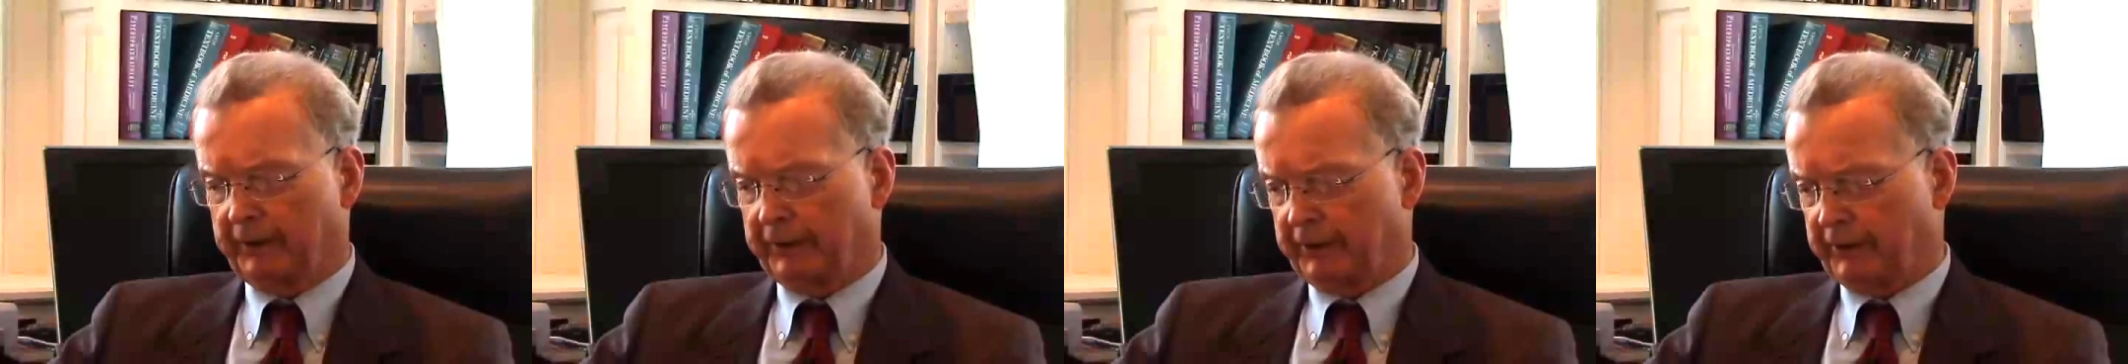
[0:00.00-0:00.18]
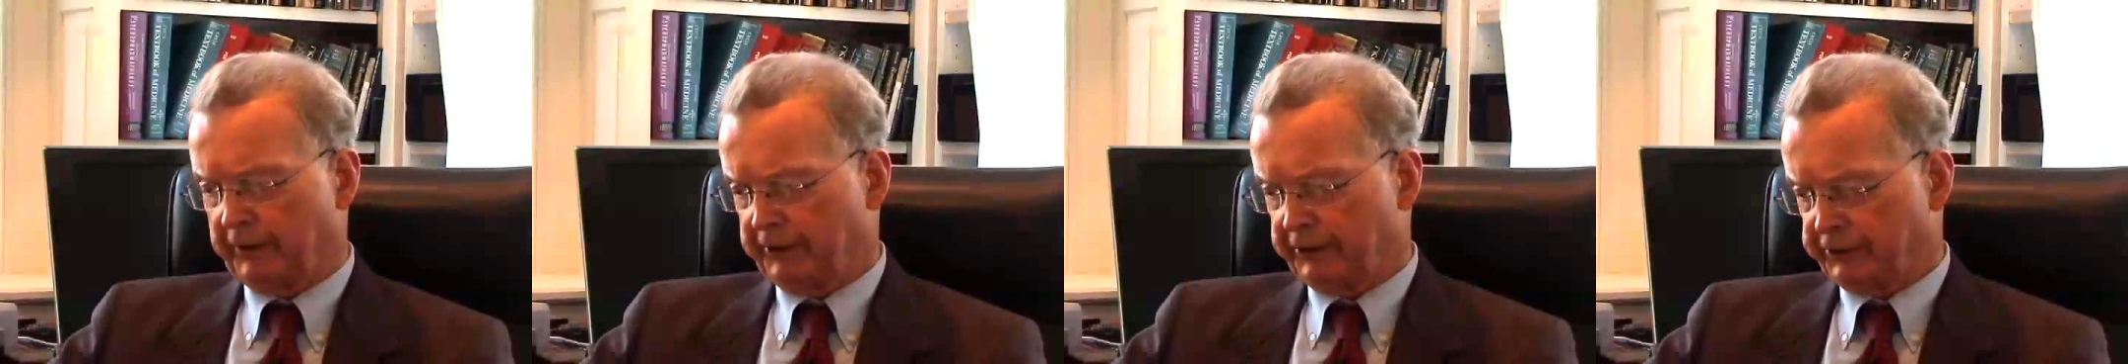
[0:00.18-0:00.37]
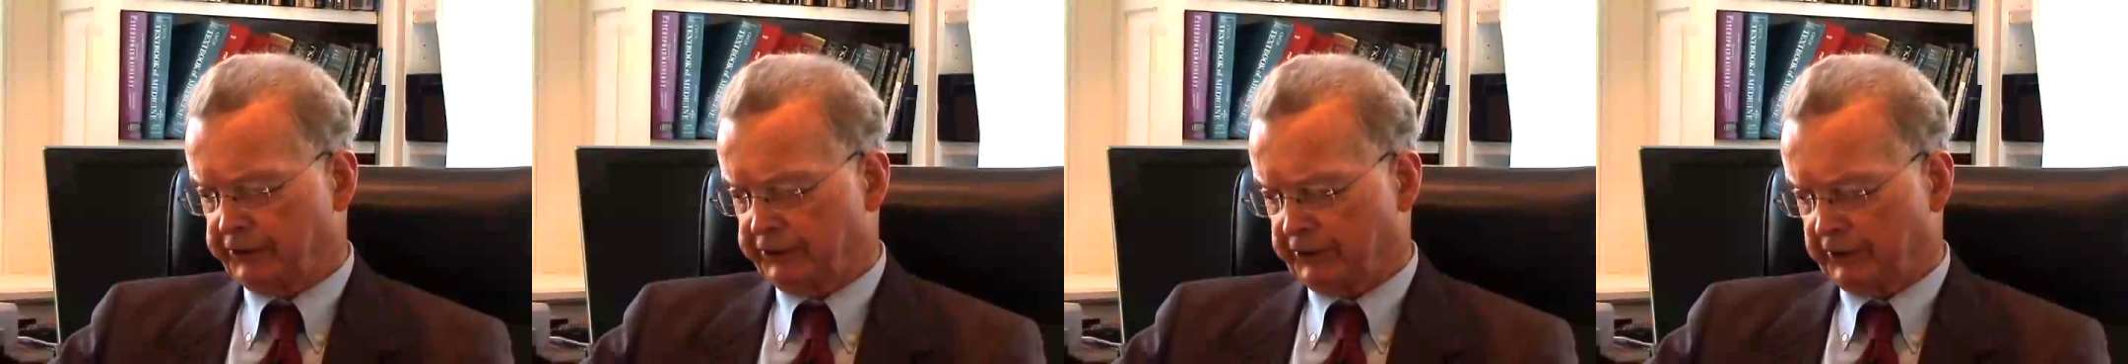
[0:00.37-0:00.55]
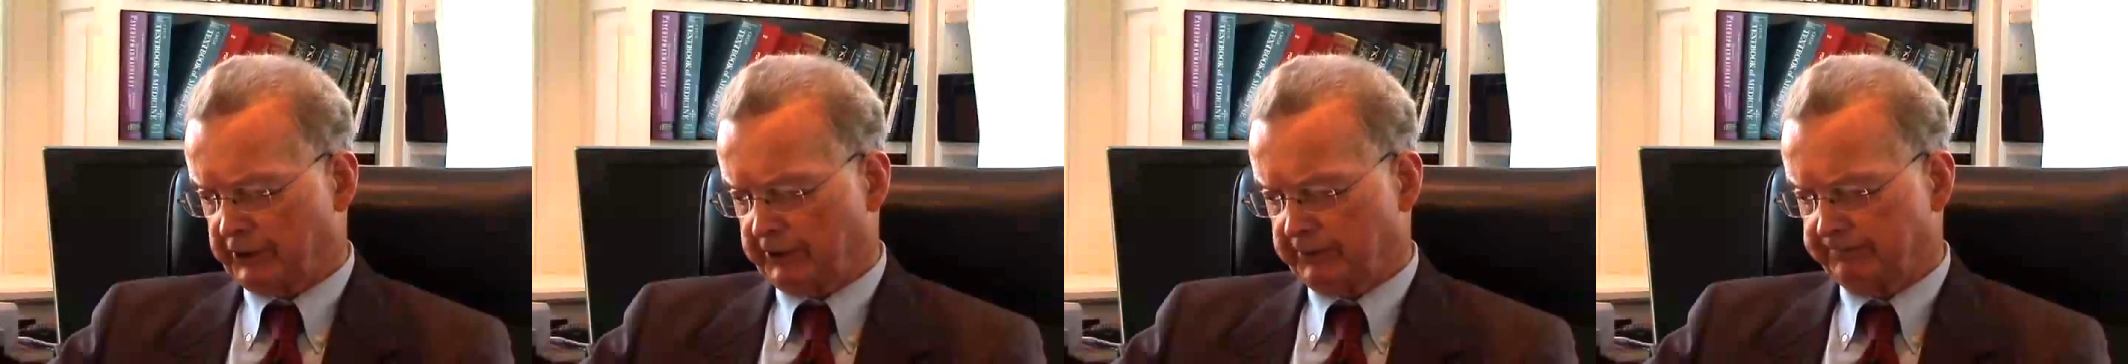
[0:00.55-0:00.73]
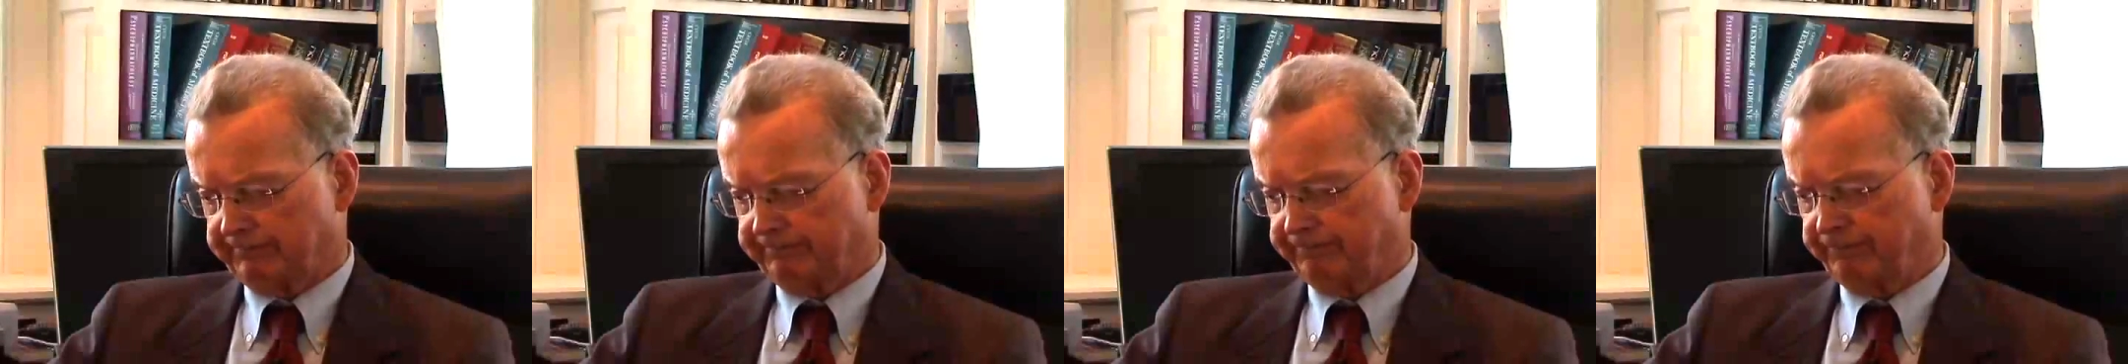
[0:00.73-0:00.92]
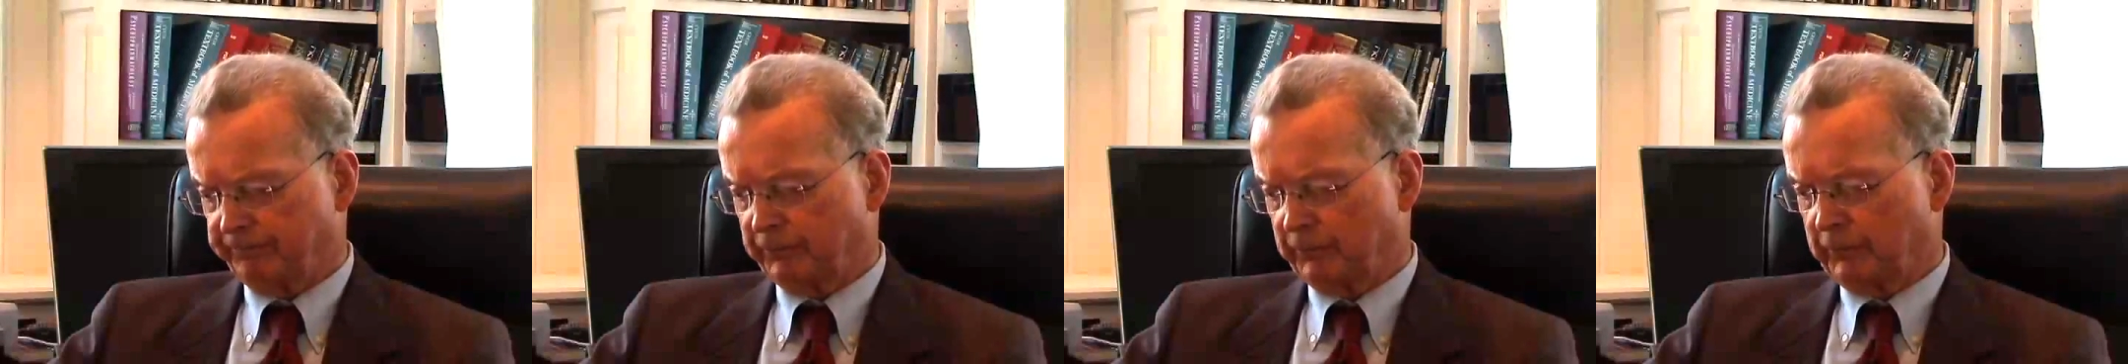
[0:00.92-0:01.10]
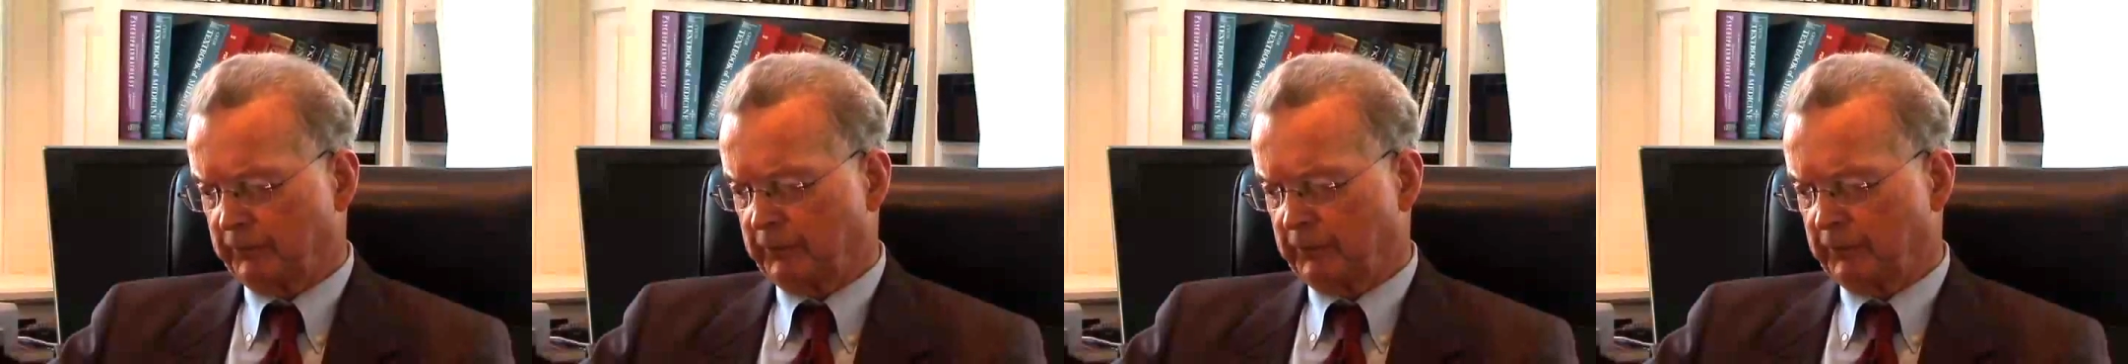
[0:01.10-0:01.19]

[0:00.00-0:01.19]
is um,